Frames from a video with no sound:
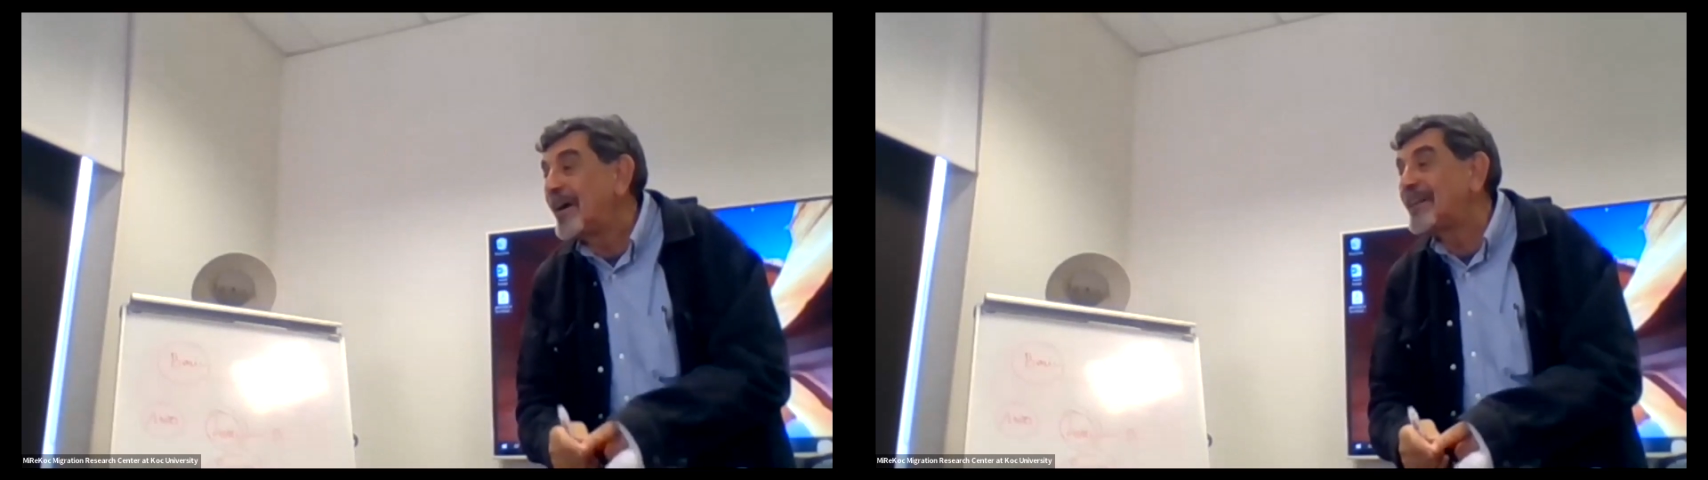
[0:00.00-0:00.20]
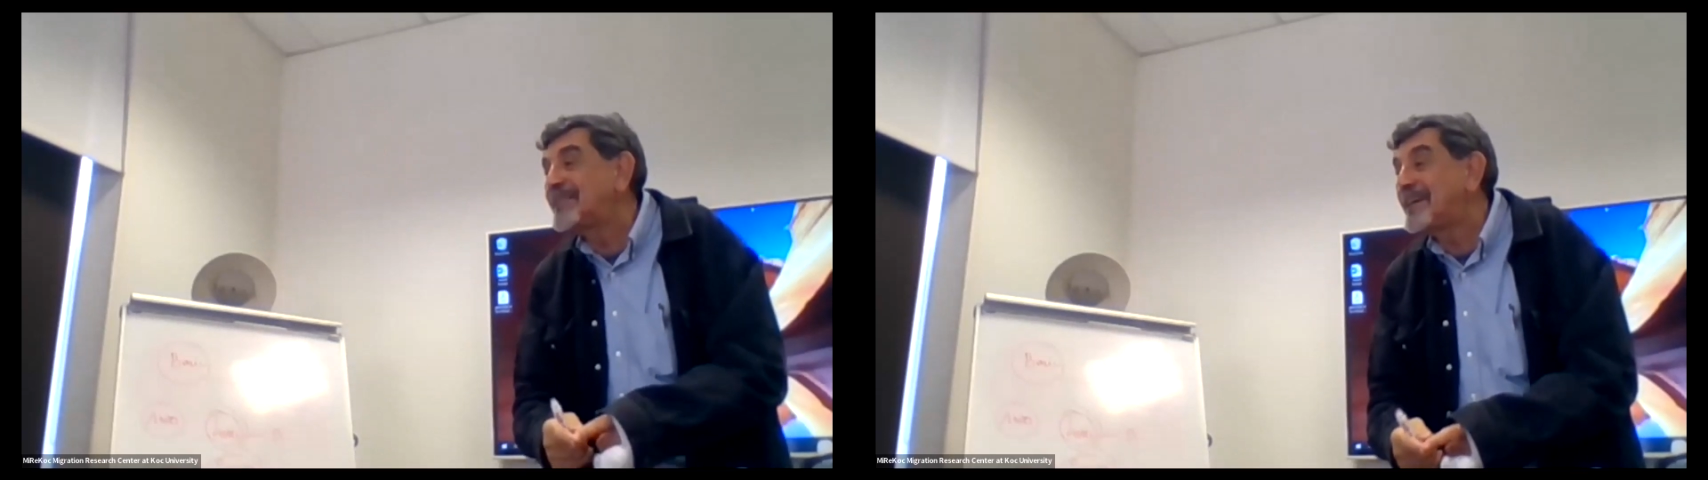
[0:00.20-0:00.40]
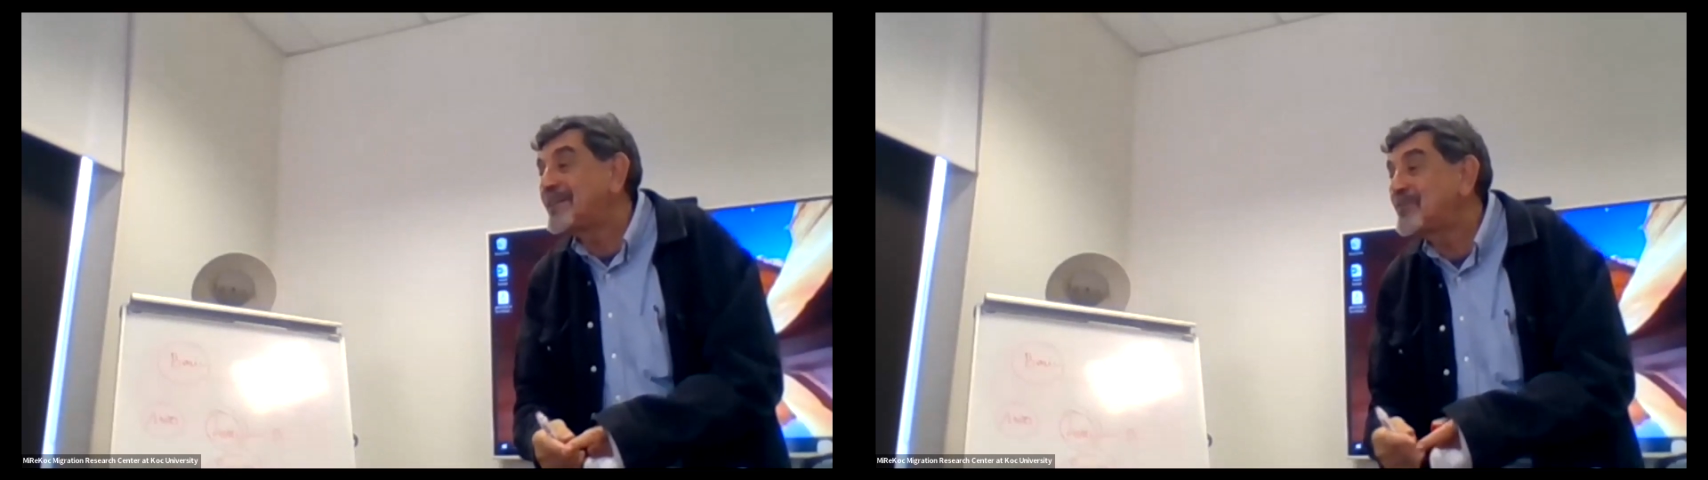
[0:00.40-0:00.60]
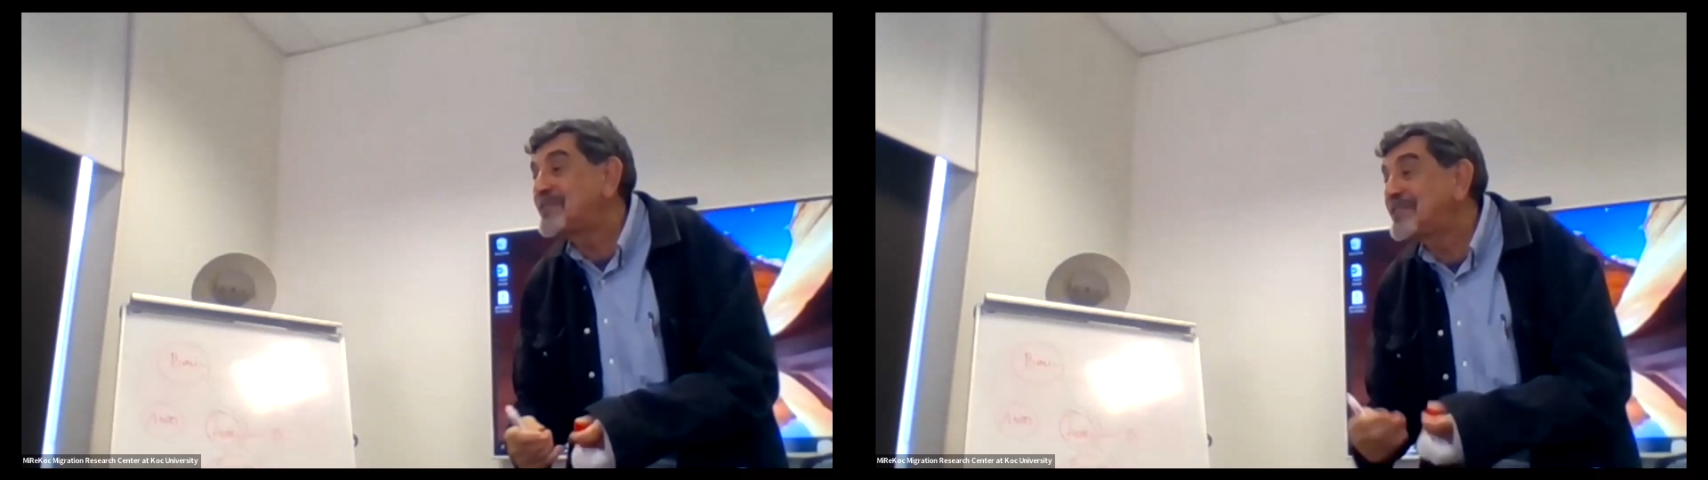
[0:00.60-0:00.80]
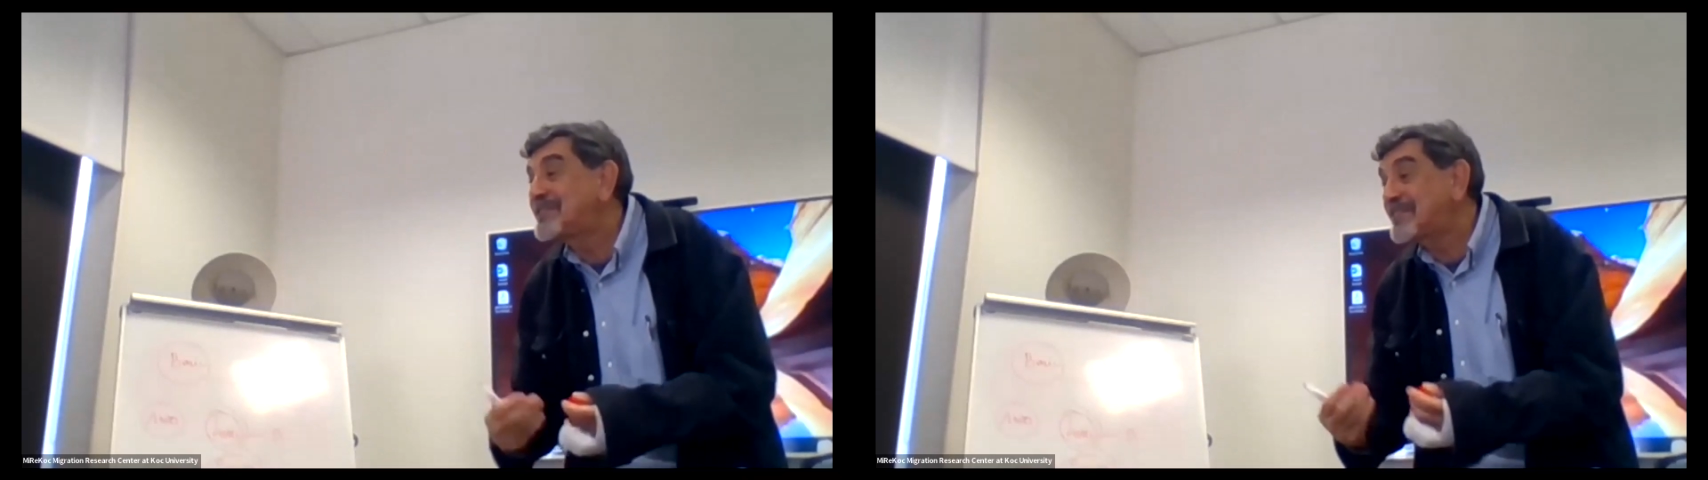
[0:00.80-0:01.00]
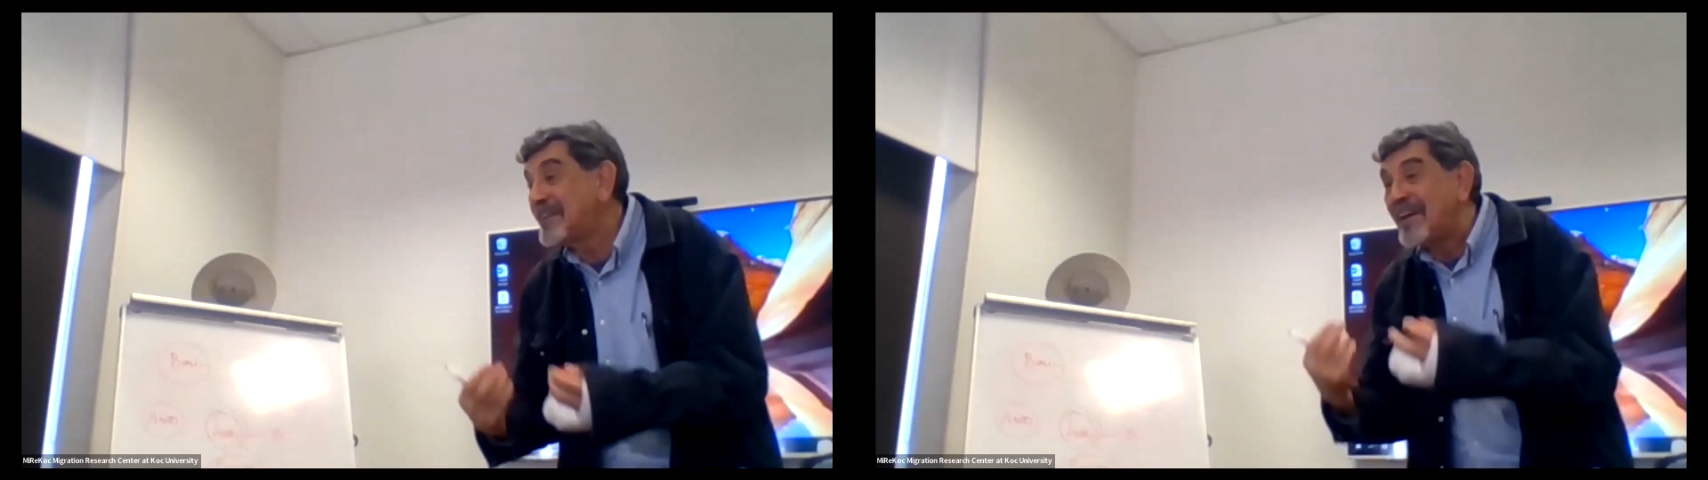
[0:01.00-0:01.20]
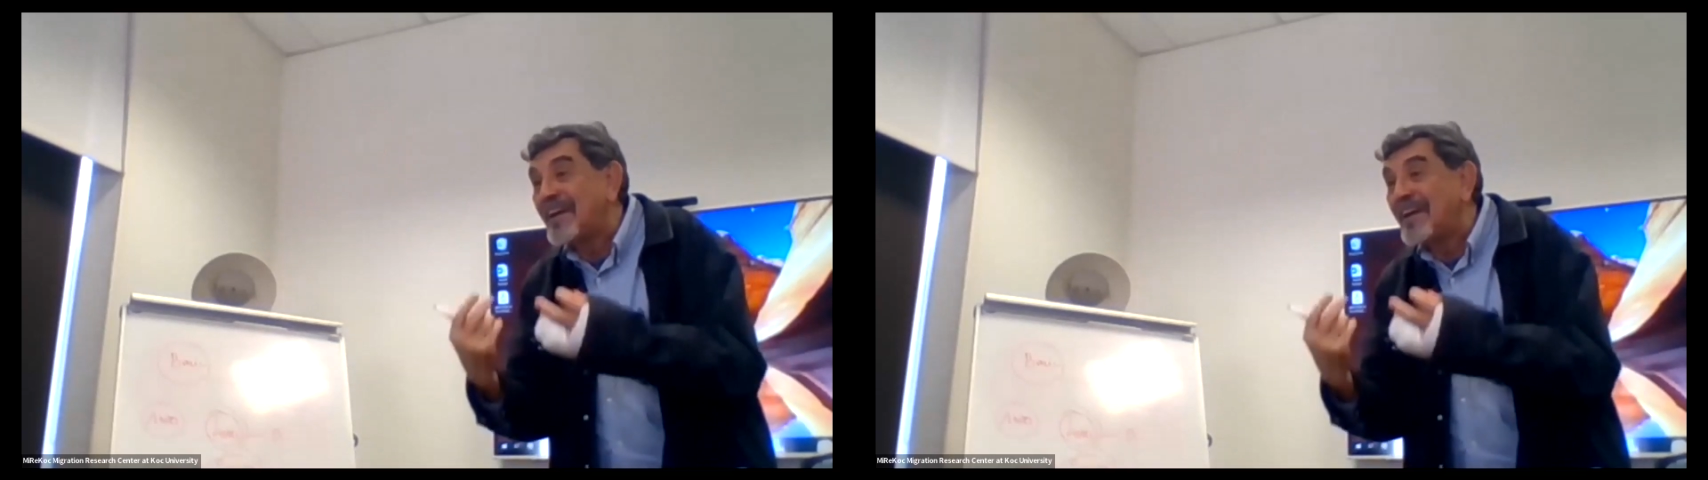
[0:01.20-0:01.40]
and then we reach